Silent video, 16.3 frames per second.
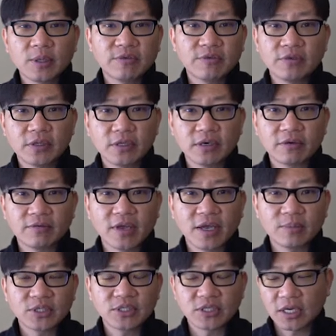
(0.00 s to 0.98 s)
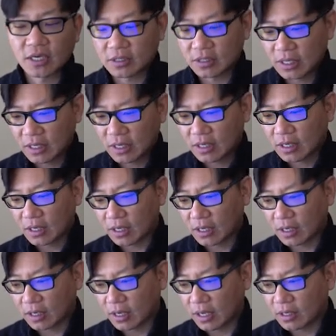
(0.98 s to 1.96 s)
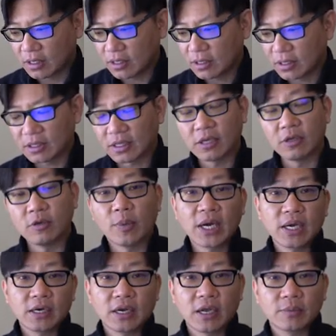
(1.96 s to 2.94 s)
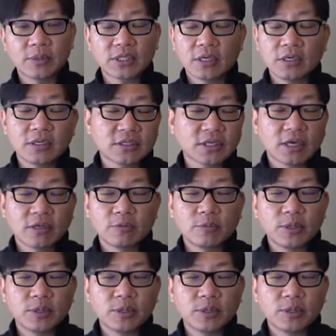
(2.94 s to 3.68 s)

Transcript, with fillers: an affiliate of Amazon. Anything that you buy on Amazon doesn't have to